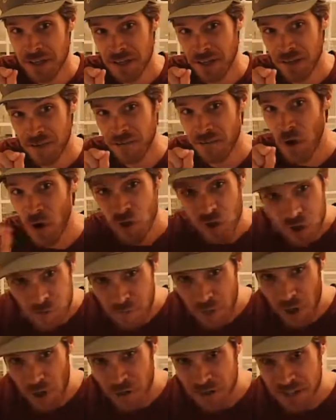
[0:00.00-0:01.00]
the volume
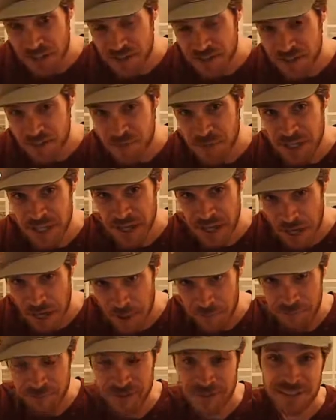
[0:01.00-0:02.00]
bar needs to be
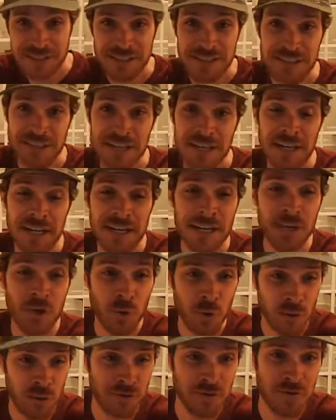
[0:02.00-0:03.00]
up in
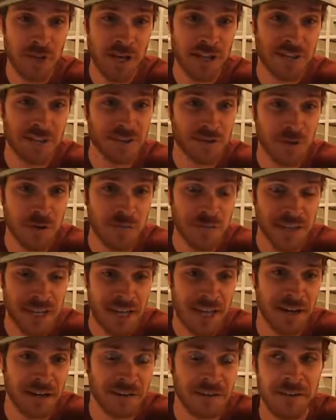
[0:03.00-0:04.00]
order for that stream to
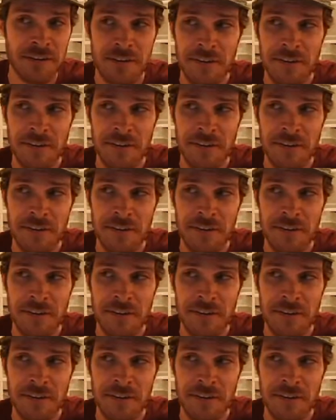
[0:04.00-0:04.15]
count.